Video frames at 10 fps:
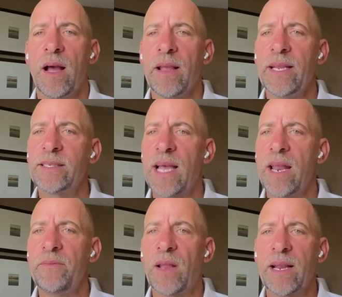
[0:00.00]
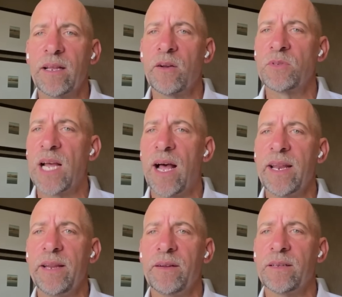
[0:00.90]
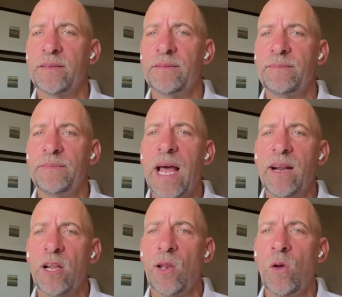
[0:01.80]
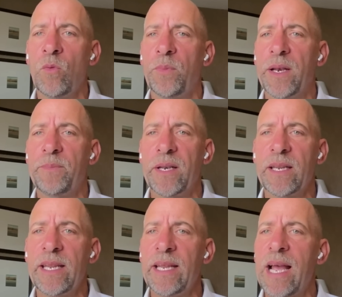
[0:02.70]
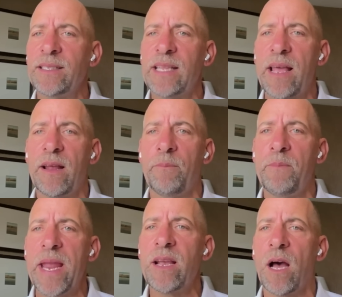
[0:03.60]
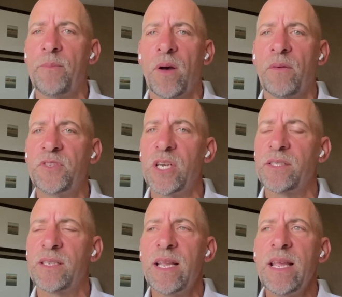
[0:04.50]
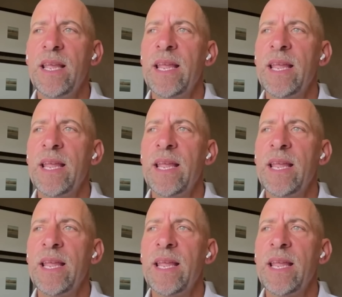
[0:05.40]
He's kind of like an Ohtani, not a clone, but he has that makeup of just